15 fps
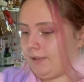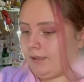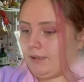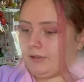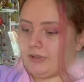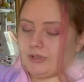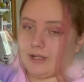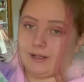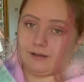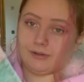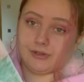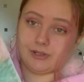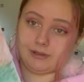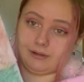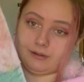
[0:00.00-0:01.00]
Just, like,
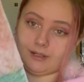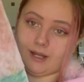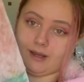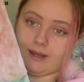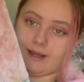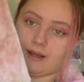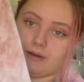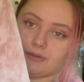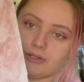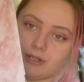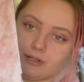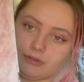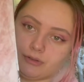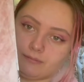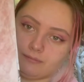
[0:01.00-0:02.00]
lots of little cutouts.
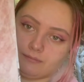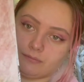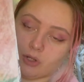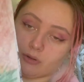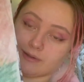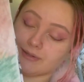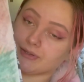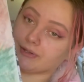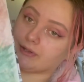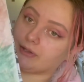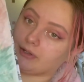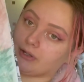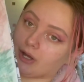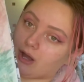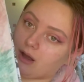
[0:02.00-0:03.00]
I got this
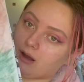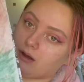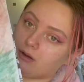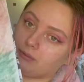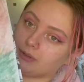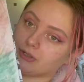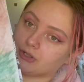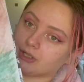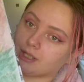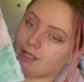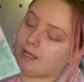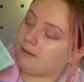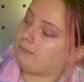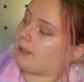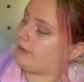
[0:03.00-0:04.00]
girl, which,
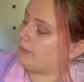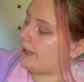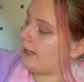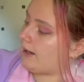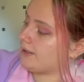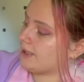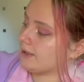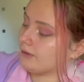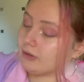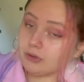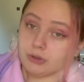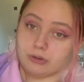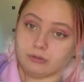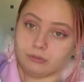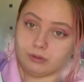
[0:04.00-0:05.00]
by the way, I did not
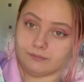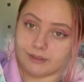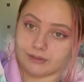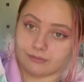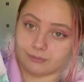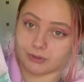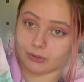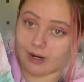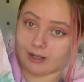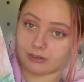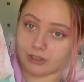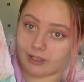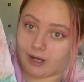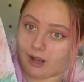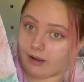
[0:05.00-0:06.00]
draw all of these from
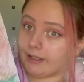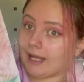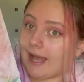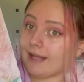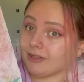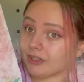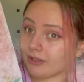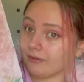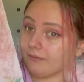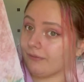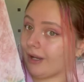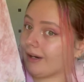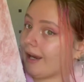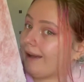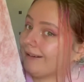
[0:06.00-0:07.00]
scratch. Like, I etched the
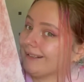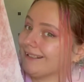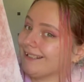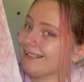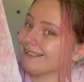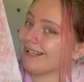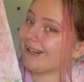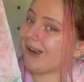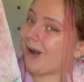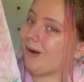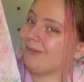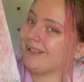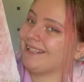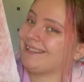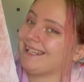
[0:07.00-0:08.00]
fuck out of these. I
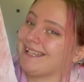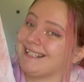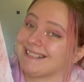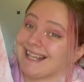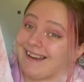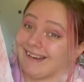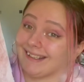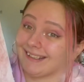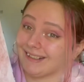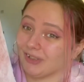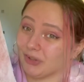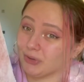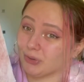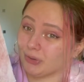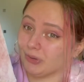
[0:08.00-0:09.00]
copied these. I
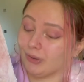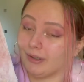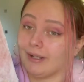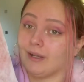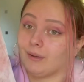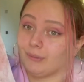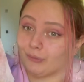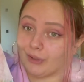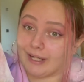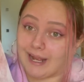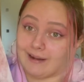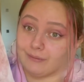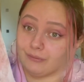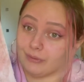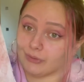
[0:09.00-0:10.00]
cannot draw
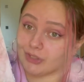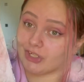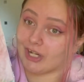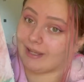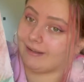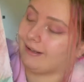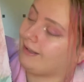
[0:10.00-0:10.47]
freehand for shit.